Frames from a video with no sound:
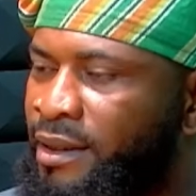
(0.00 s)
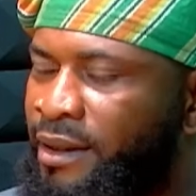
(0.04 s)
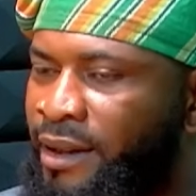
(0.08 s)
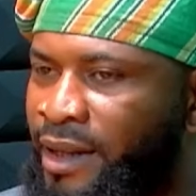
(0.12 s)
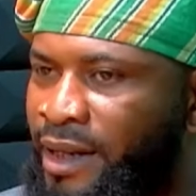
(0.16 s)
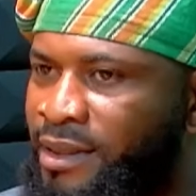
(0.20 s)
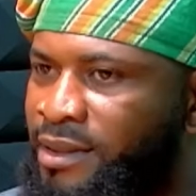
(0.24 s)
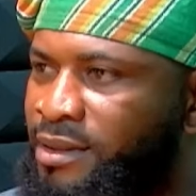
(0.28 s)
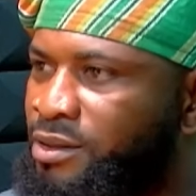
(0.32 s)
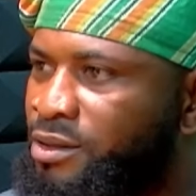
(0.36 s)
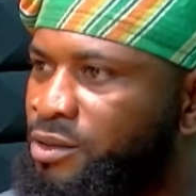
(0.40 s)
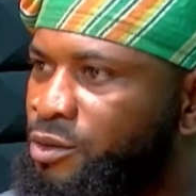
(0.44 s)

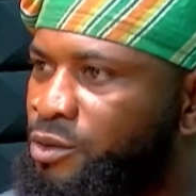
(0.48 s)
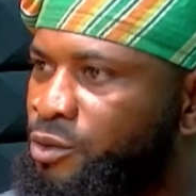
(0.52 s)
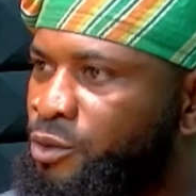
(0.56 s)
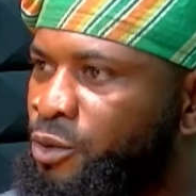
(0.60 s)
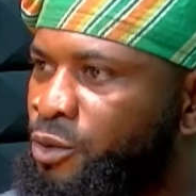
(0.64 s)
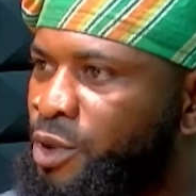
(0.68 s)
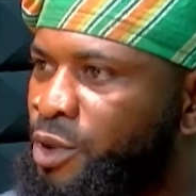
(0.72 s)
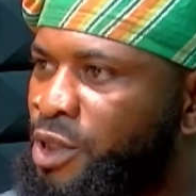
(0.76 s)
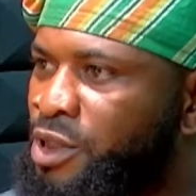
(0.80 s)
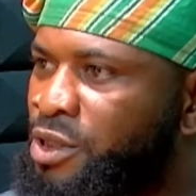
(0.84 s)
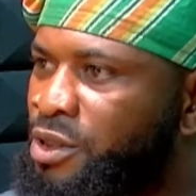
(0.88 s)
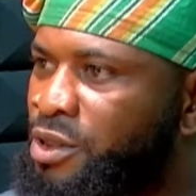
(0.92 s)
that
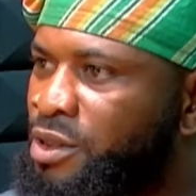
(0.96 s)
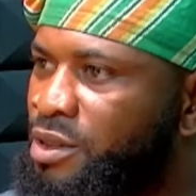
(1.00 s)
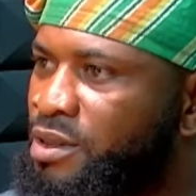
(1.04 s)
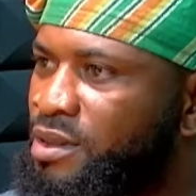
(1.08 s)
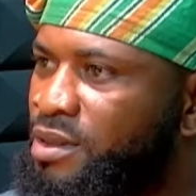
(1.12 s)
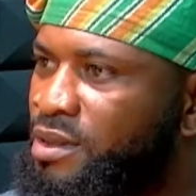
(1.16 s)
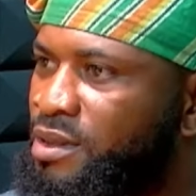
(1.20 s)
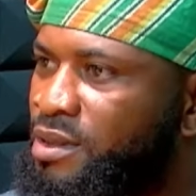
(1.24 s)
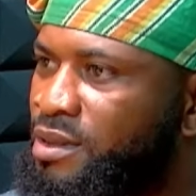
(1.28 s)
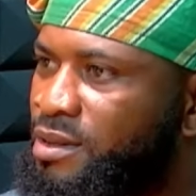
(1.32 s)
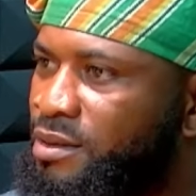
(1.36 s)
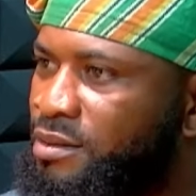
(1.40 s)
we
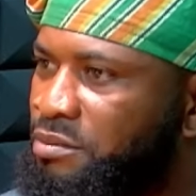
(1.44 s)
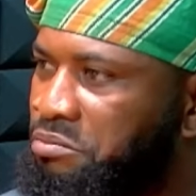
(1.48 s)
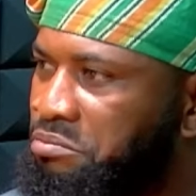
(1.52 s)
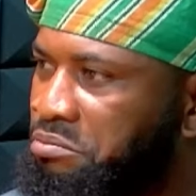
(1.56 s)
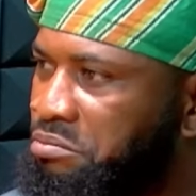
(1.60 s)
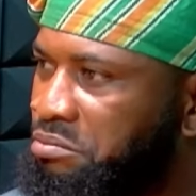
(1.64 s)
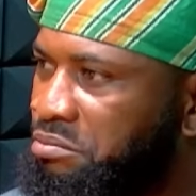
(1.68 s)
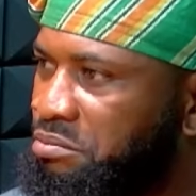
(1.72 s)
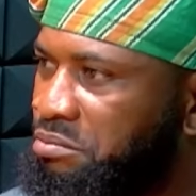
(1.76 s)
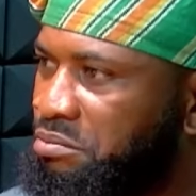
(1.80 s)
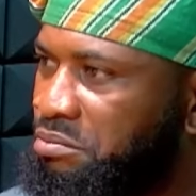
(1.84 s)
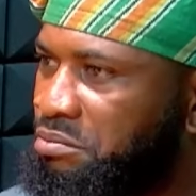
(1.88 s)
just
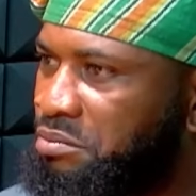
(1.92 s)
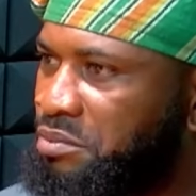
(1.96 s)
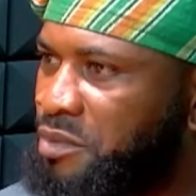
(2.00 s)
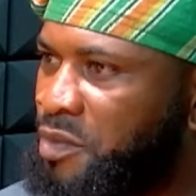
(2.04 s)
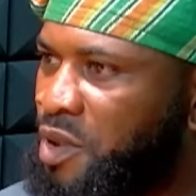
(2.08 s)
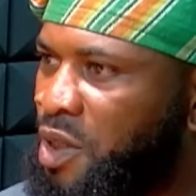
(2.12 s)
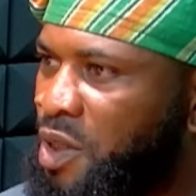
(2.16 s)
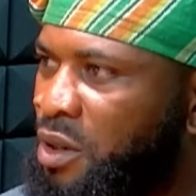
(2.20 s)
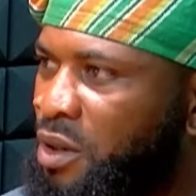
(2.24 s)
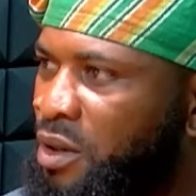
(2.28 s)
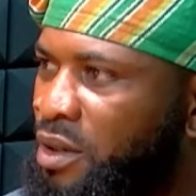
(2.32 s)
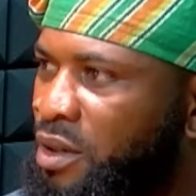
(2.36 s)

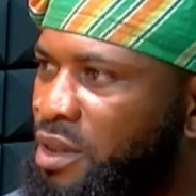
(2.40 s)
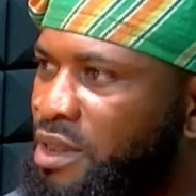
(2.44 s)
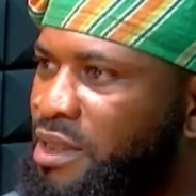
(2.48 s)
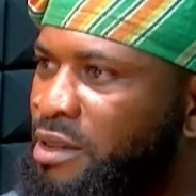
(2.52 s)
got